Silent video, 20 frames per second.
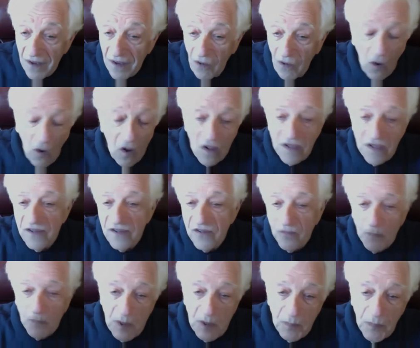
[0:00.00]
All these
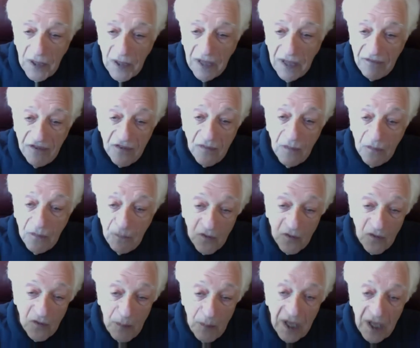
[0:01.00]
people have
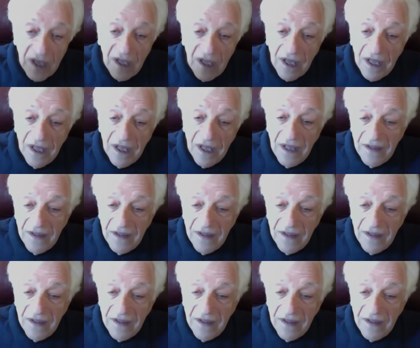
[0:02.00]
smicha.